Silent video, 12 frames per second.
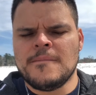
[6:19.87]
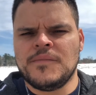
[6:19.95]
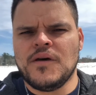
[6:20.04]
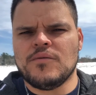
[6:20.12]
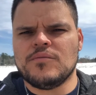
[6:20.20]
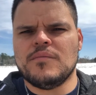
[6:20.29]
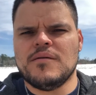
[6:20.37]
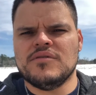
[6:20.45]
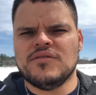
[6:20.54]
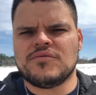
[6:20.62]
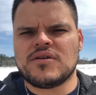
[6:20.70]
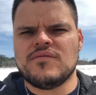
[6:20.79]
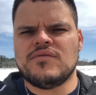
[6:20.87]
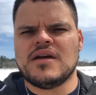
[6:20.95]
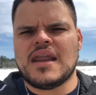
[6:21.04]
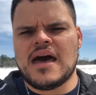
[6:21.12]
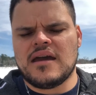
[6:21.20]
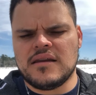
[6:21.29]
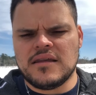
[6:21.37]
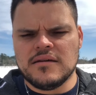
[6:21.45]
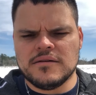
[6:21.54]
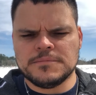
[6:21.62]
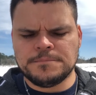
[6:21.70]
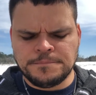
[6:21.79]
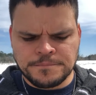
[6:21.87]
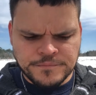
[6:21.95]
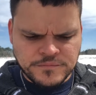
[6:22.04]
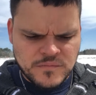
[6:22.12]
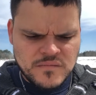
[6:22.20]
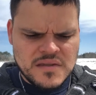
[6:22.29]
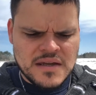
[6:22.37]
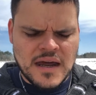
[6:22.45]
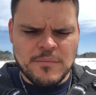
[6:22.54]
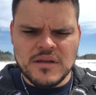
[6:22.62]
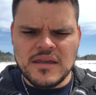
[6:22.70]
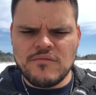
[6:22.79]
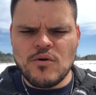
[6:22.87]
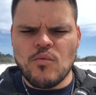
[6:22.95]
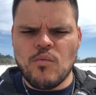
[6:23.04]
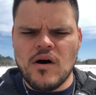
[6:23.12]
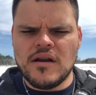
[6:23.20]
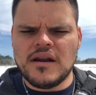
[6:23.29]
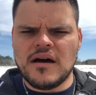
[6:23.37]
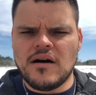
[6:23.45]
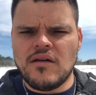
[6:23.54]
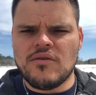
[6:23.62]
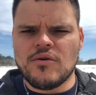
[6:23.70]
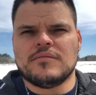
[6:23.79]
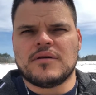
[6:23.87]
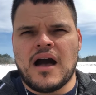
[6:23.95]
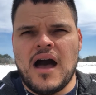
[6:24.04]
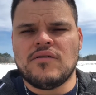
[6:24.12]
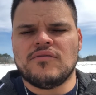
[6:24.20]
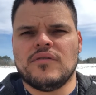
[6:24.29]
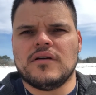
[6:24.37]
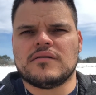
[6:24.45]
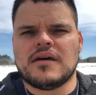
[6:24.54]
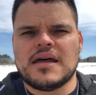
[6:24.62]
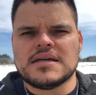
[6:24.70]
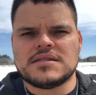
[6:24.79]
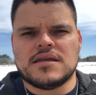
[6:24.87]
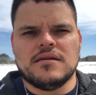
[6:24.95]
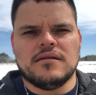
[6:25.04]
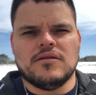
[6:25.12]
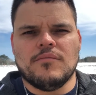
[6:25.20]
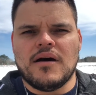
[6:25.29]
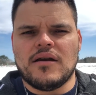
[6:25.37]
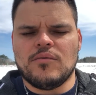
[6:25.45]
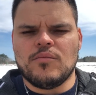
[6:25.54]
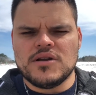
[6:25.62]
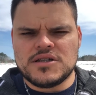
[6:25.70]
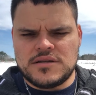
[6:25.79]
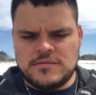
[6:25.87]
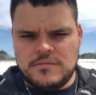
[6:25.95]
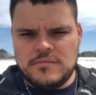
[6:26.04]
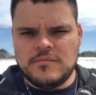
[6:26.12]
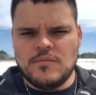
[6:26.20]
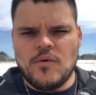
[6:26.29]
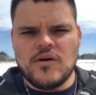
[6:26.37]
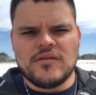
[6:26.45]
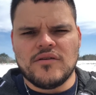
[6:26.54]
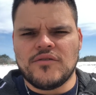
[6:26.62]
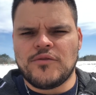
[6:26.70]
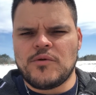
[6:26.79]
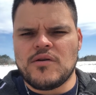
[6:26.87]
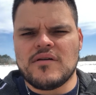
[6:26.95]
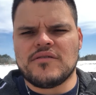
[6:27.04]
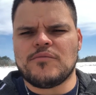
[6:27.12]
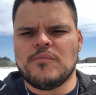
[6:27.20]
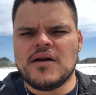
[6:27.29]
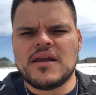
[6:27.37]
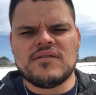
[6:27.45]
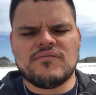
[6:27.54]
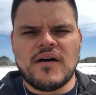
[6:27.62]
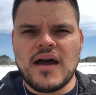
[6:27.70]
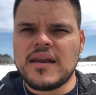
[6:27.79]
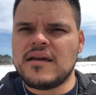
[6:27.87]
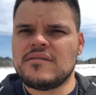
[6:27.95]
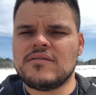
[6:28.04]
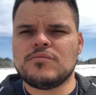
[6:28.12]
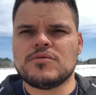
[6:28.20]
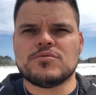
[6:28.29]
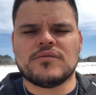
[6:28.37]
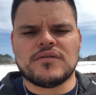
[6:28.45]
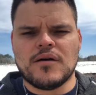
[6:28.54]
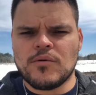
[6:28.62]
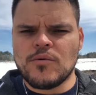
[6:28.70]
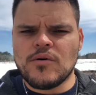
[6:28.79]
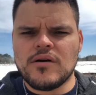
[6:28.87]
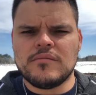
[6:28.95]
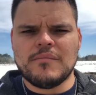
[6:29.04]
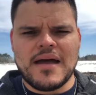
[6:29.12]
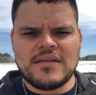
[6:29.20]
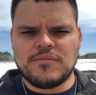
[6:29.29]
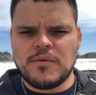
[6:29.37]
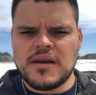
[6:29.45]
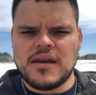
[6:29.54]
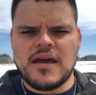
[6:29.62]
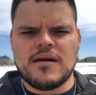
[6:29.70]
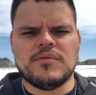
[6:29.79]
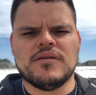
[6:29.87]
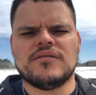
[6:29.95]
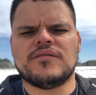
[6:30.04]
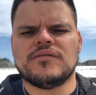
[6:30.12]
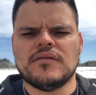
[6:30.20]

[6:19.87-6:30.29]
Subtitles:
So maybe this will give you an idea. Now I'm going to give you one other conflict that I see no matter which one of those three. That's money and finances, which was number one, bad spending habits.